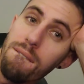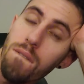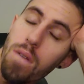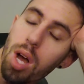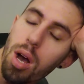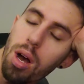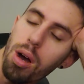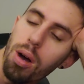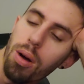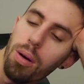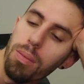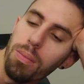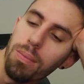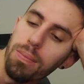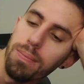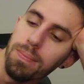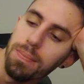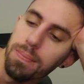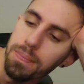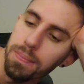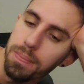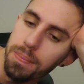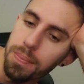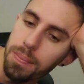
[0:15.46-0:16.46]

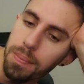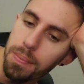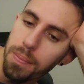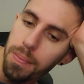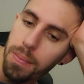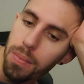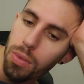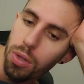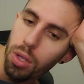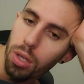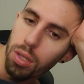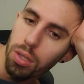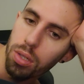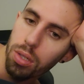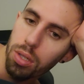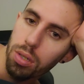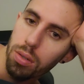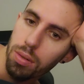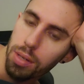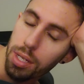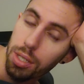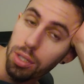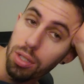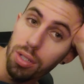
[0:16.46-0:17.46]

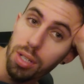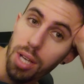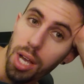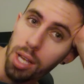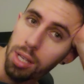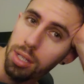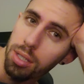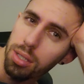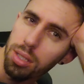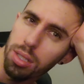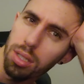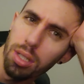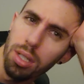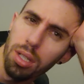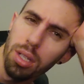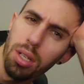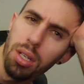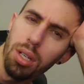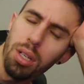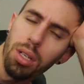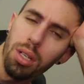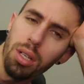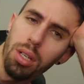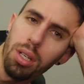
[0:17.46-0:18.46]
So as you guys,
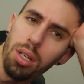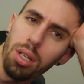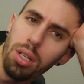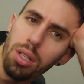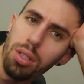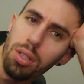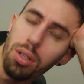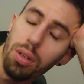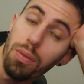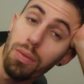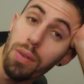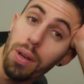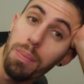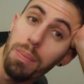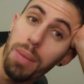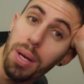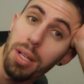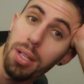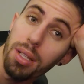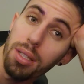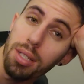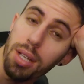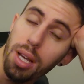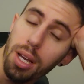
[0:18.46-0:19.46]
read
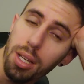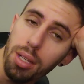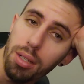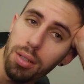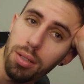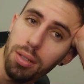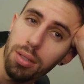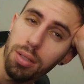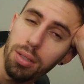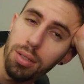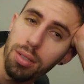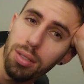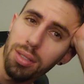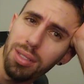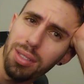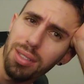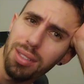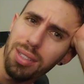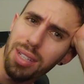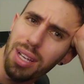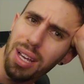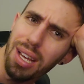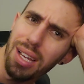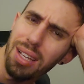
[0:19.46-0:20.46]
by the title,
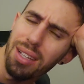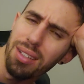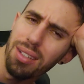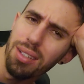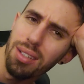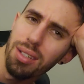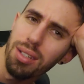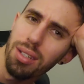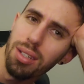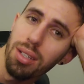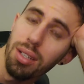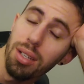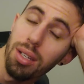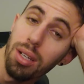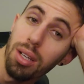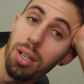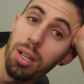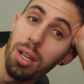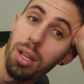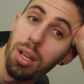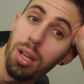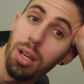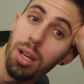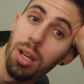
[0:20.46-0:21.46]
that
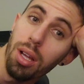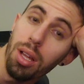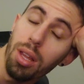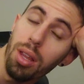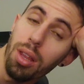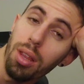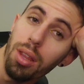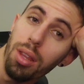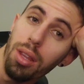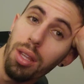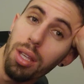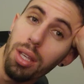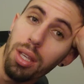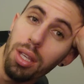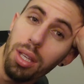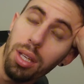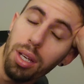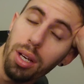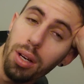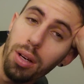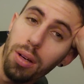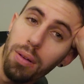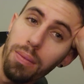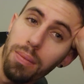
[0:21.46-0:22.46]

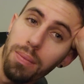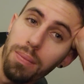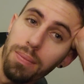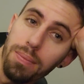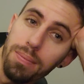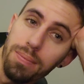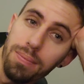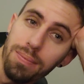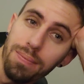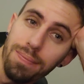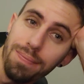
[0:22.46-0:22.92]
the